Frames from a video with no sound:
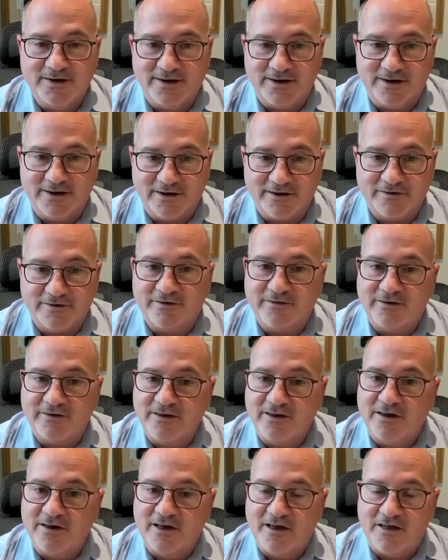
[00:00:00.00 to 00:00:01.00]
is
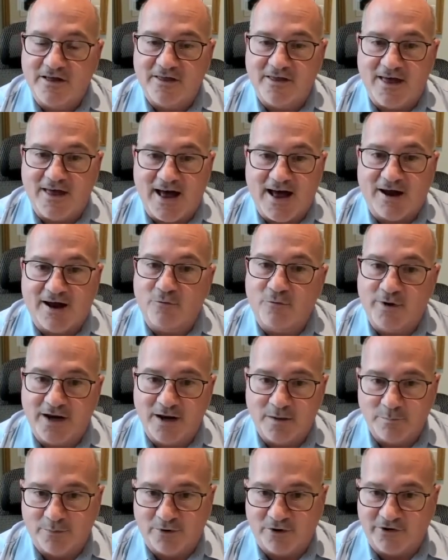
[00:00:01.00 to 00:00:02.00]
that
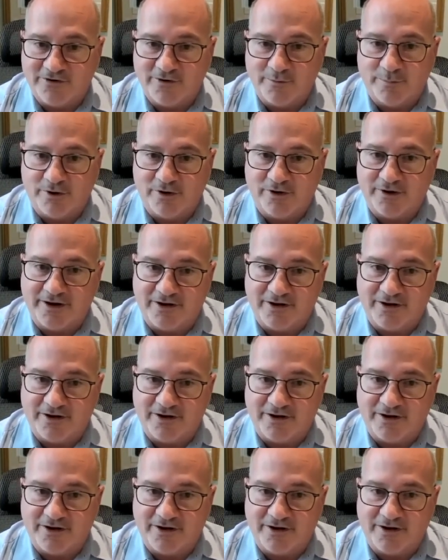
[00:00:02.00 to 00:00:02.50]
reimbursable